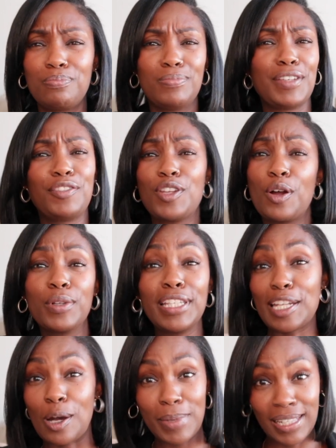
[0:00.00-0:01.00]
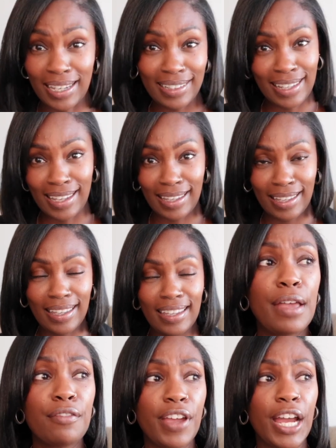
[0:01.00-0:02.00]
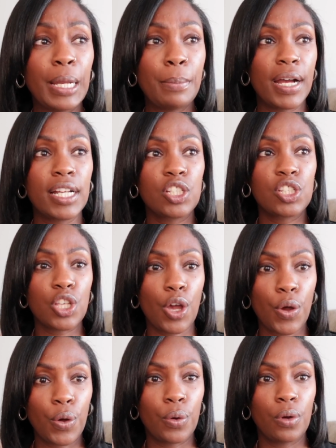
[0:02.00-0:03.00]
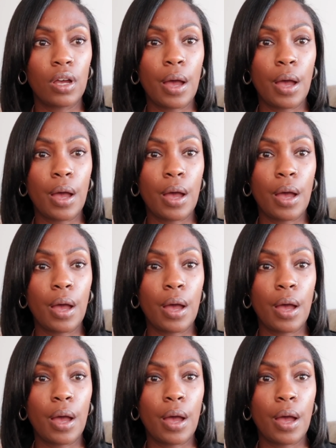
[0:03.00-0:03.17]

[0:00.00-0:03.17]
if you don't really know me like that, I am very much so